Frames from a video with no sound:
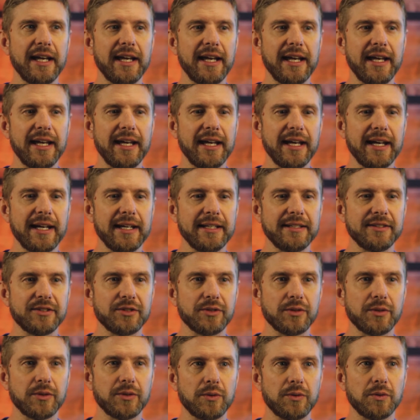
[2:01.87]

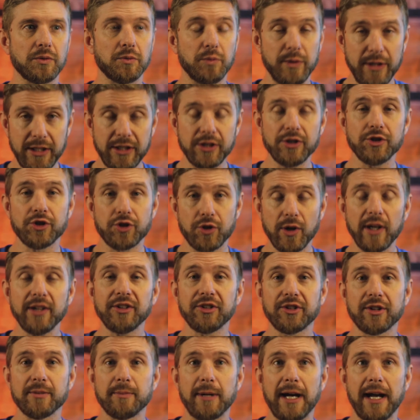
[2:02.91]
And we can
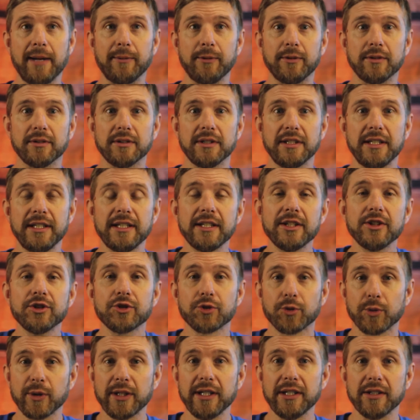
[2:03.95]
trust the Bible. It
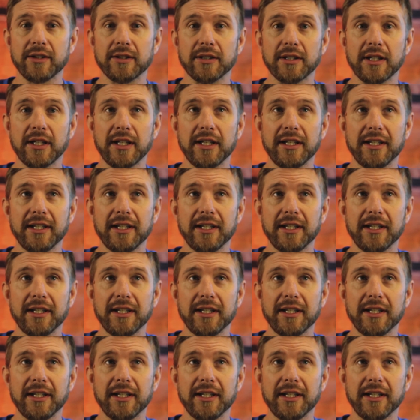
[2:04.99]
is real.